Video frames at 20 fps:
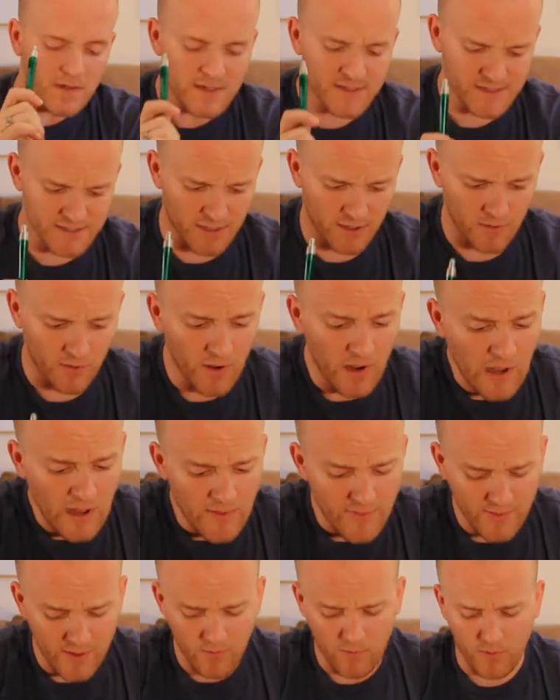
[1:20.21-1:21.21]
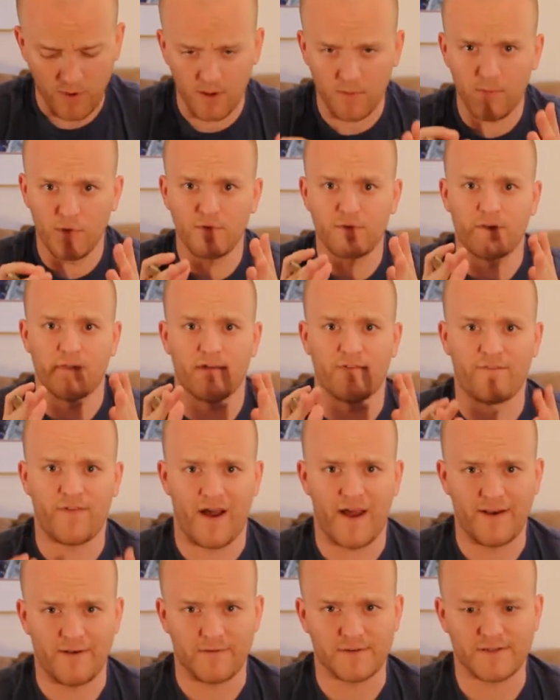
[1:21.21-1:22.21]
so, then we're going to move to the
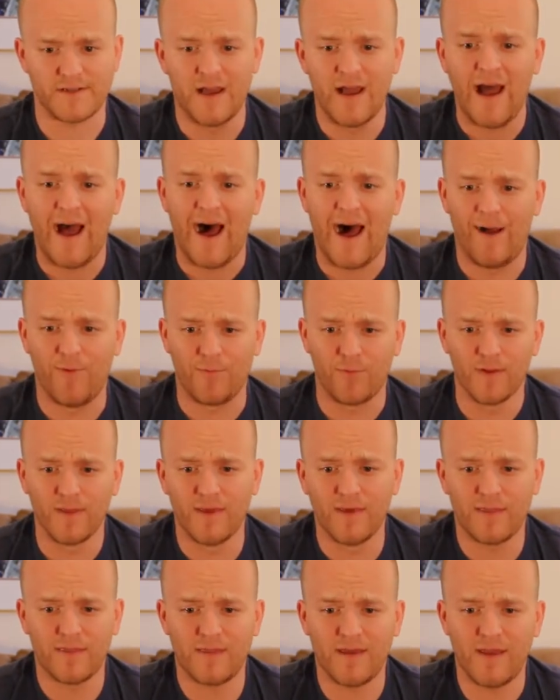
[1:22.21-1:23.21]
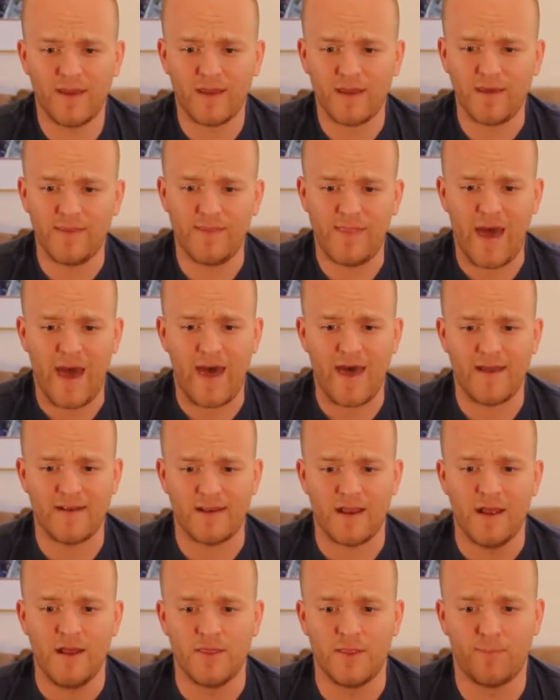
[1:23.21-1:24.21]
finals. I really think
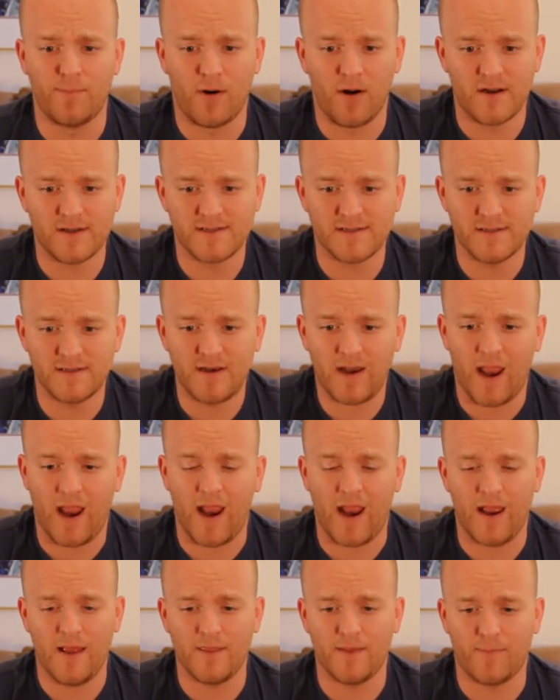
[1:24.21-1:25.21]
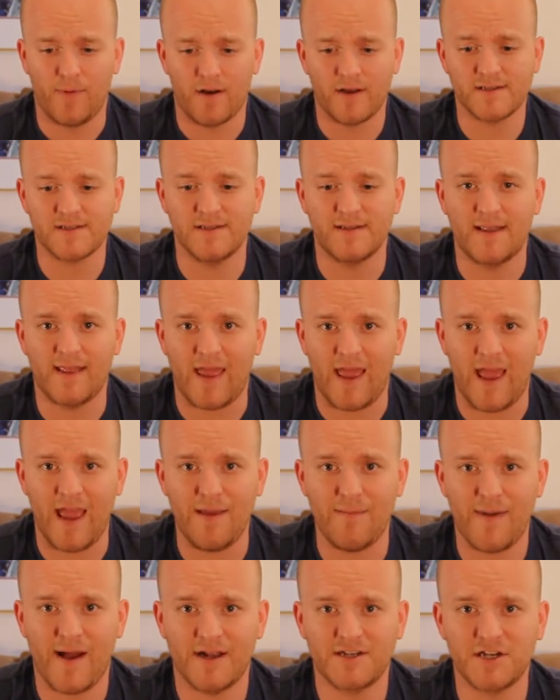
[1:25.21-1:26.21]
that the Boston
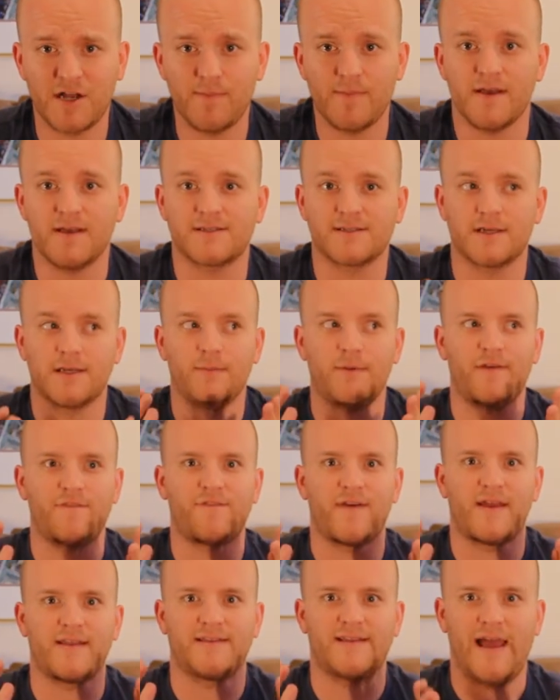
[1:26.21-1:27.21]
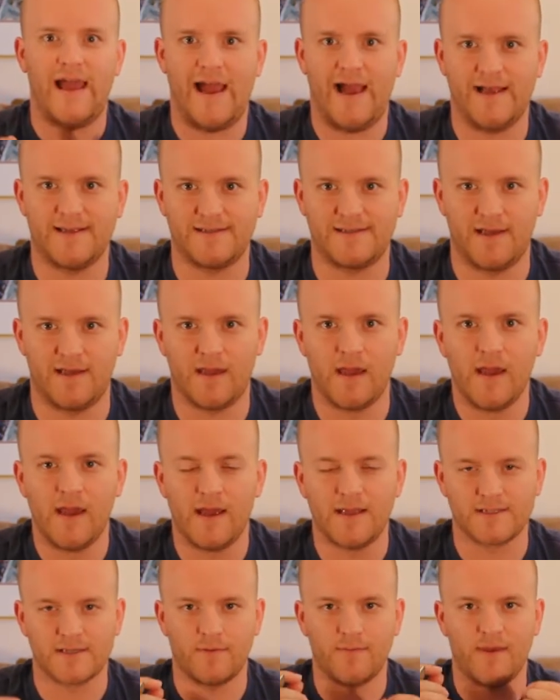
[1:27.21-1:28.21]
Heat matchup is going to be fantastic.
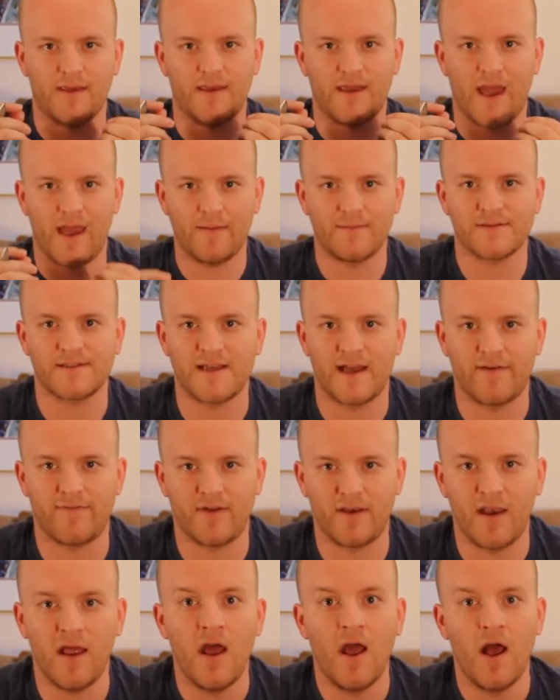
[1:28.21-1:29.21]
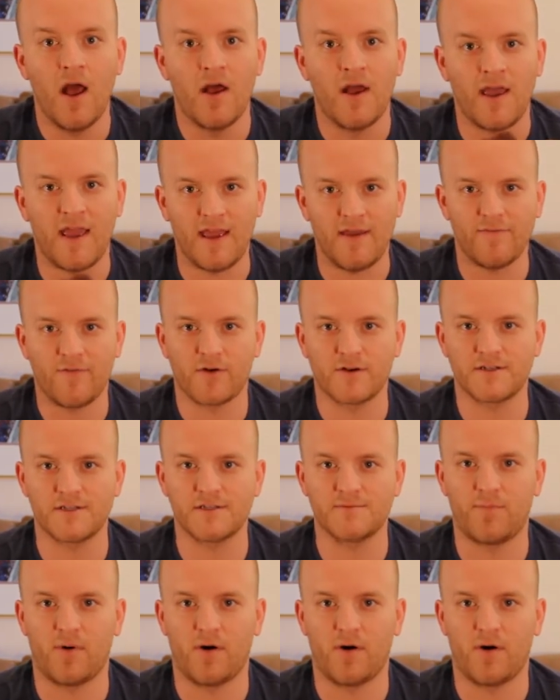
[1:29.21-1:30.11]
It's going to be Game 7, Heat versus